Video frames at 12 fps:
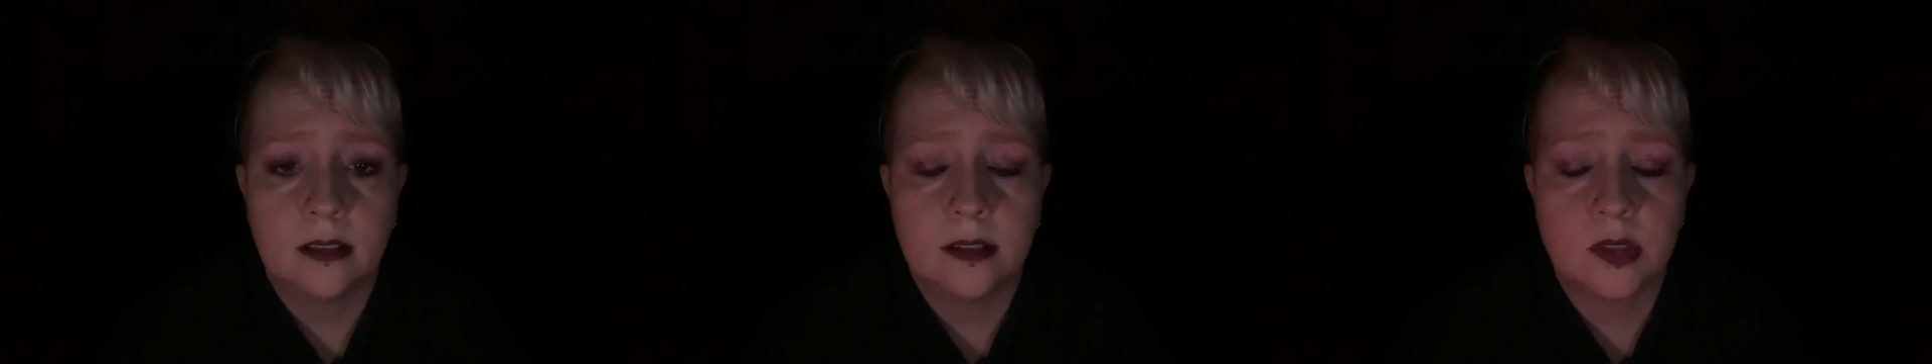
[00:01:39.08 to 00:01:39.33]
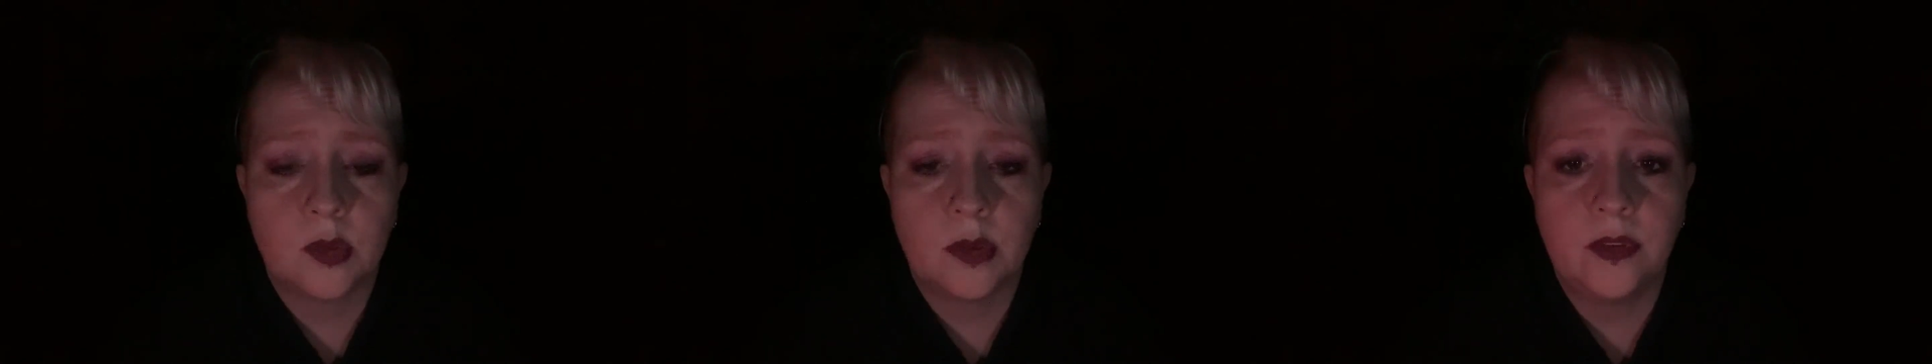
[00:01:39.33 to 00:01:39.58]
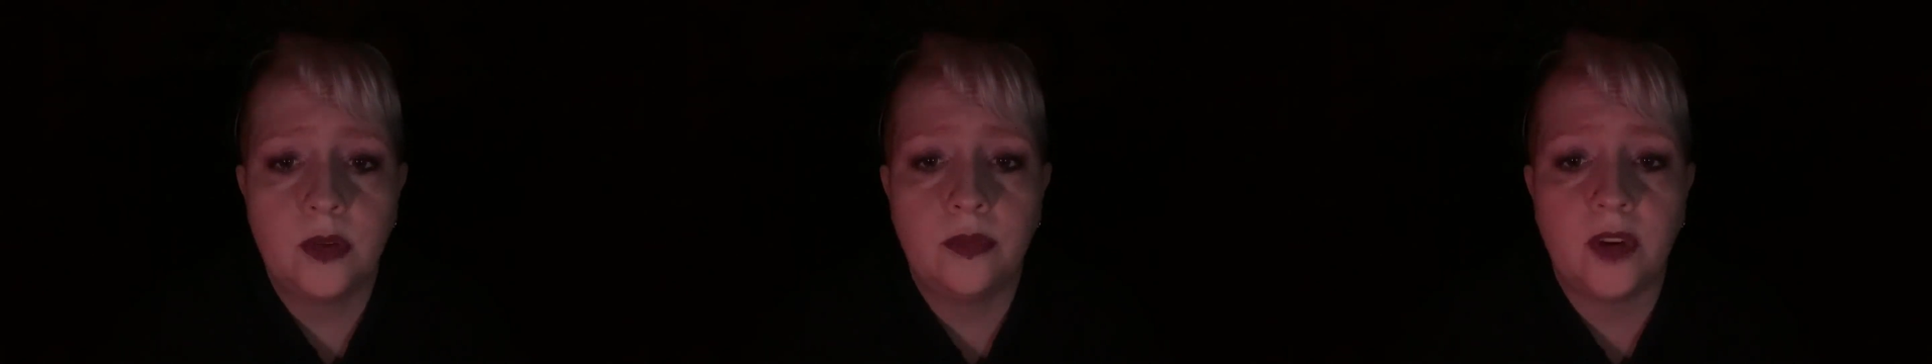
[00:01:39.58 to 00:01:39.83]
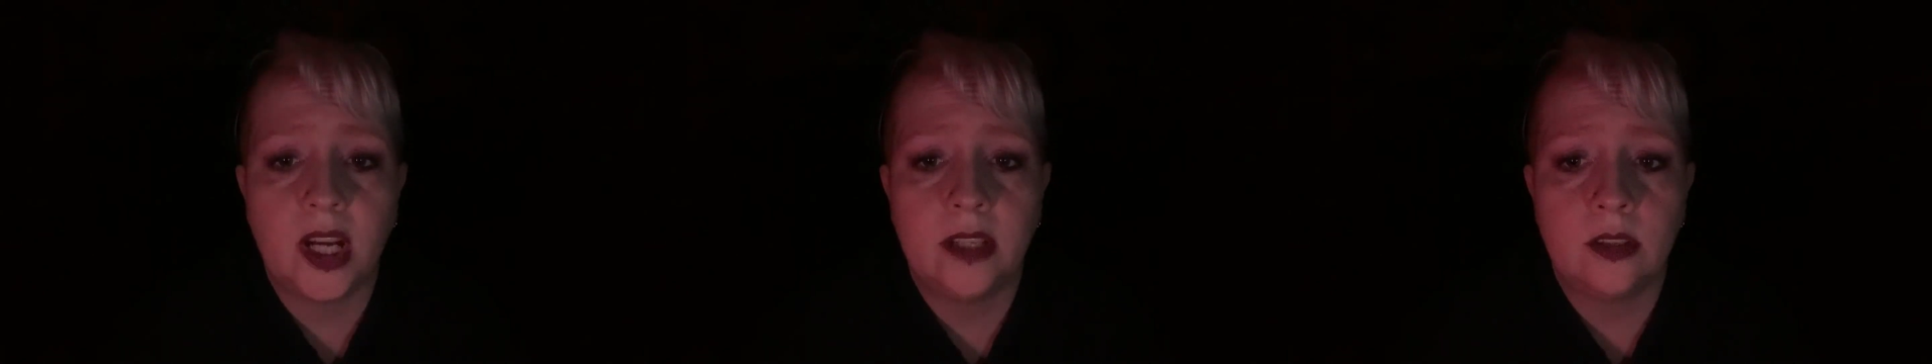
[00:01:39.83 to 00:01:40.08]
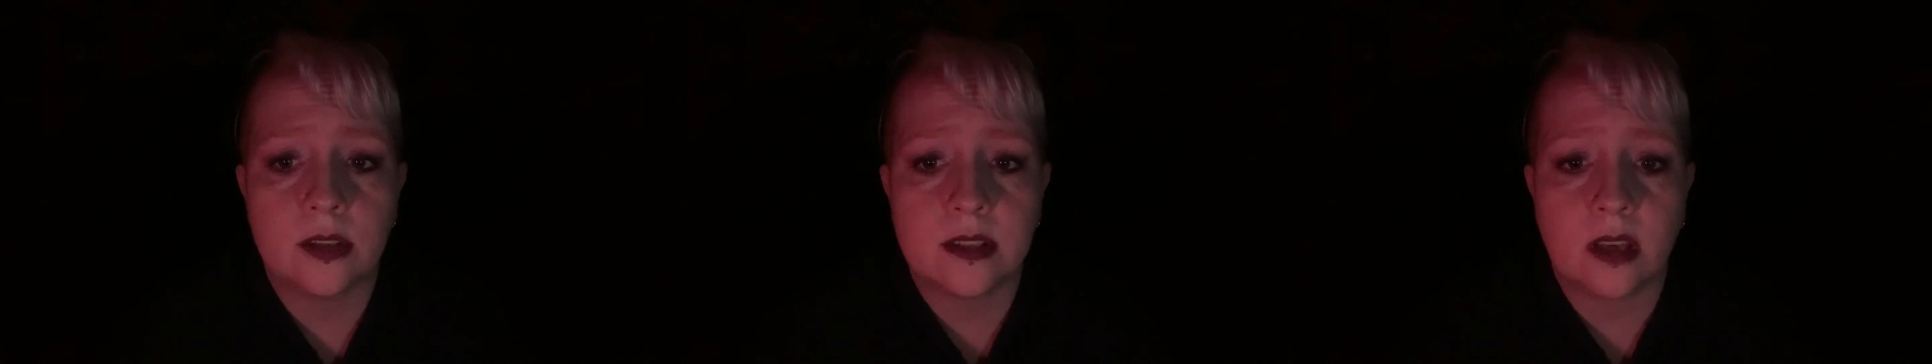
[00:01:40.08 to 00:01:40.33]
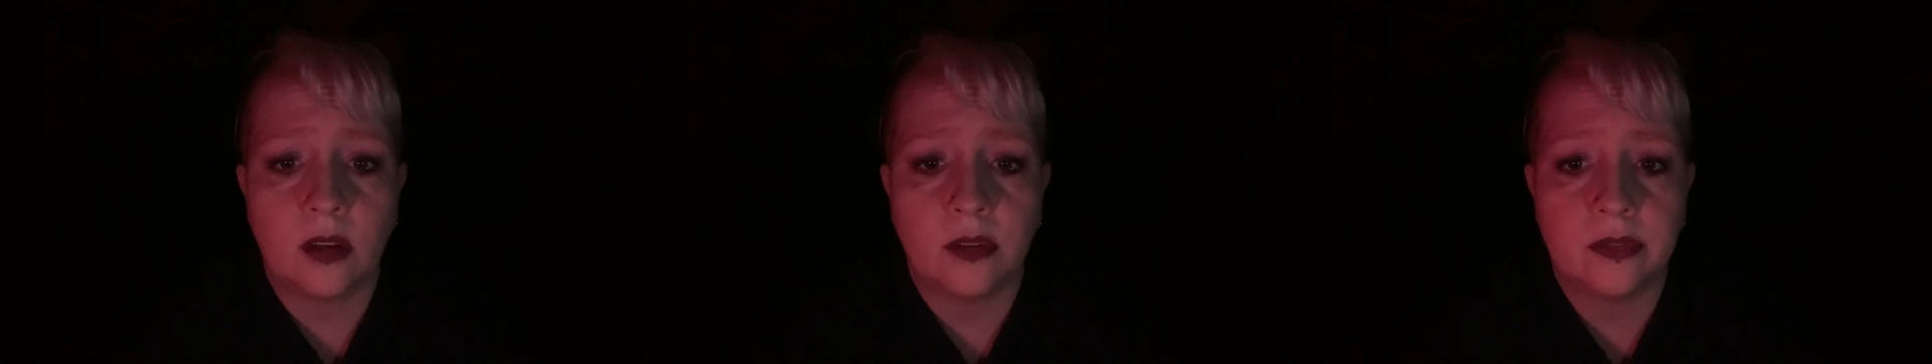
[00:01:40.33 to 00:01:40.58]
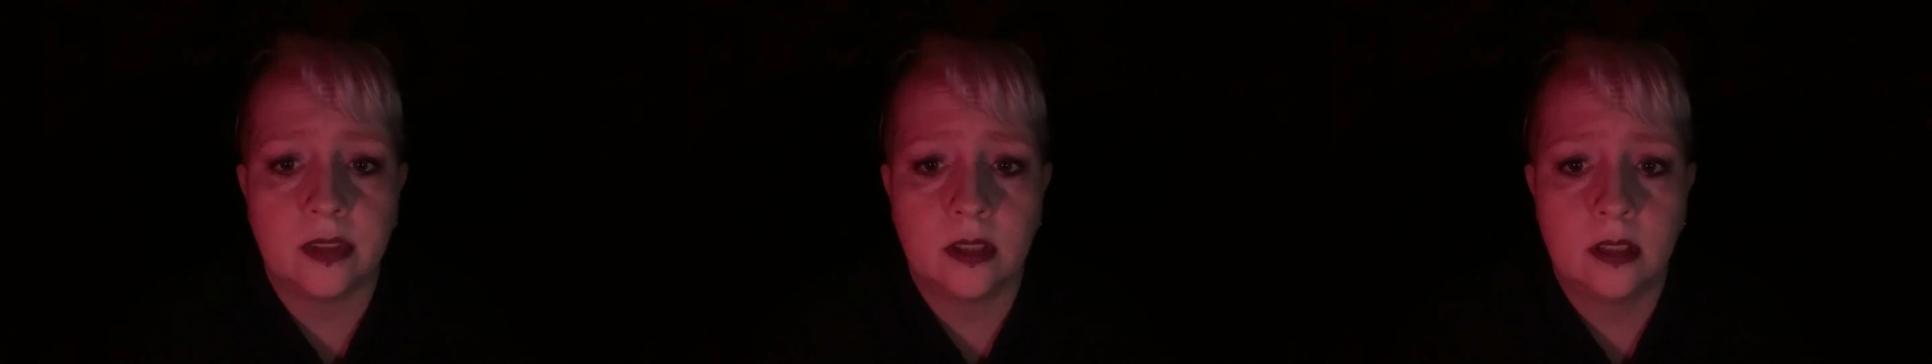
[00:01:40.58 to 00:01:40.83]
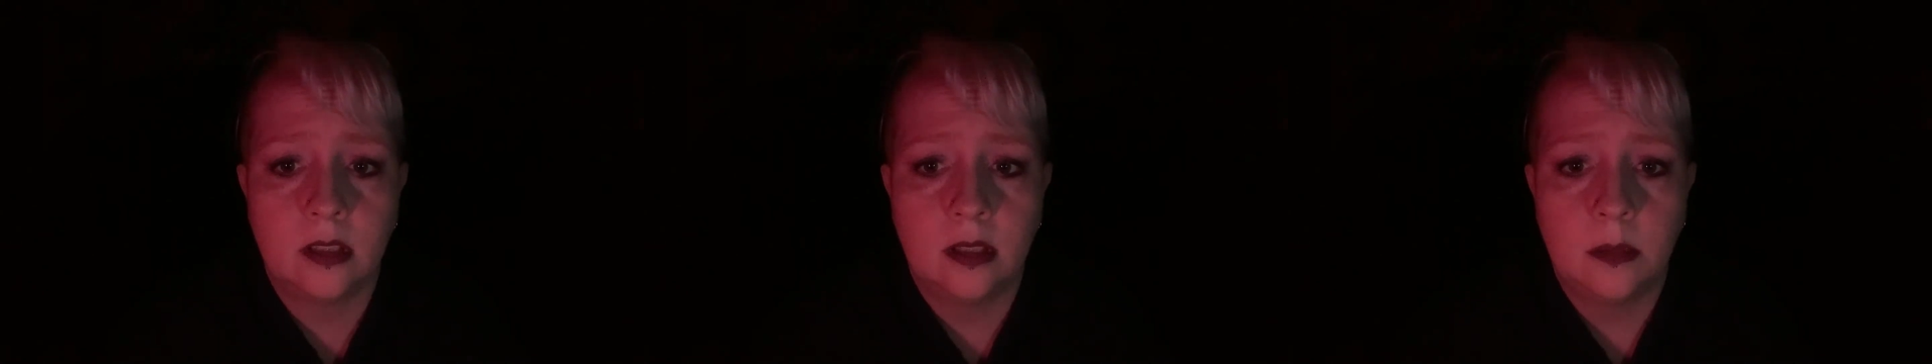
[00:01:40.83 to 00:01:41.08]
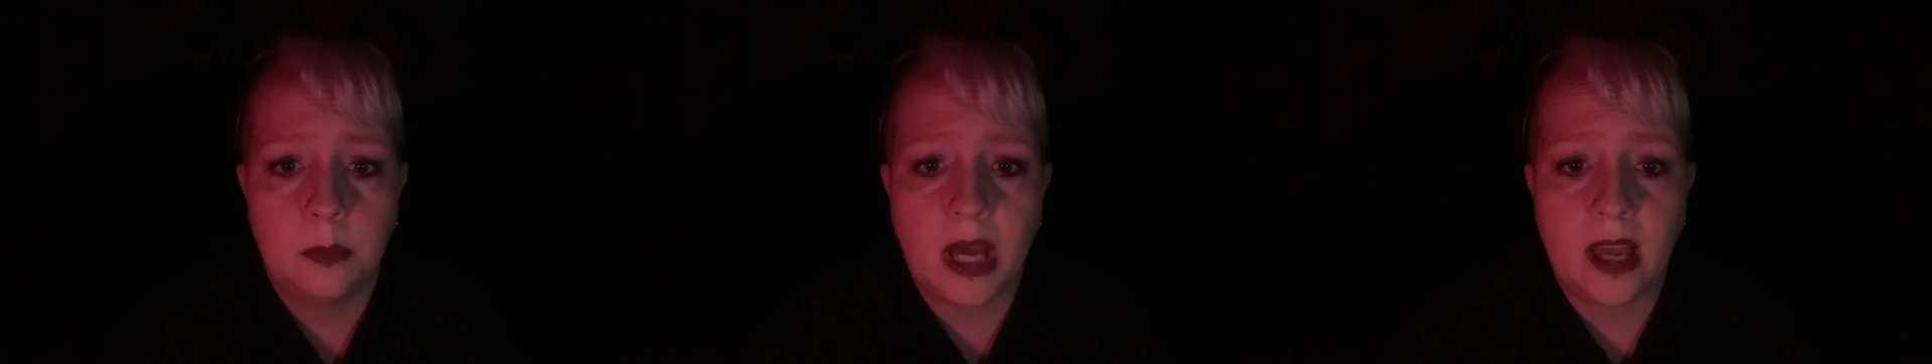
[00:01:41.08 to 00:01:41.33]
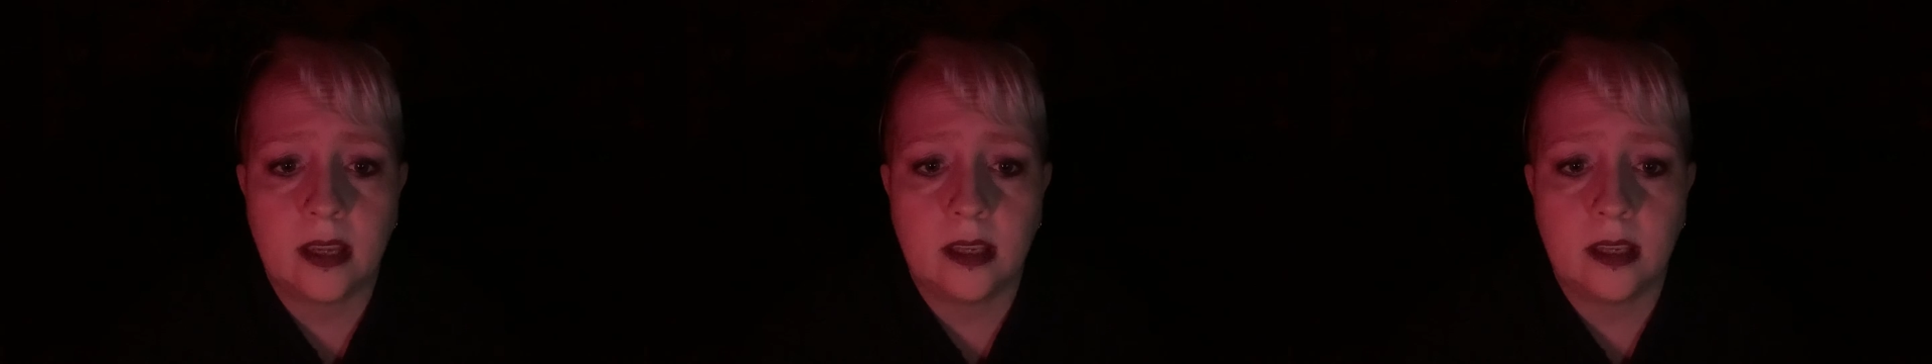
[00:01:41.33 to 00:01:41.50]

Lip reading: So if you find yourself back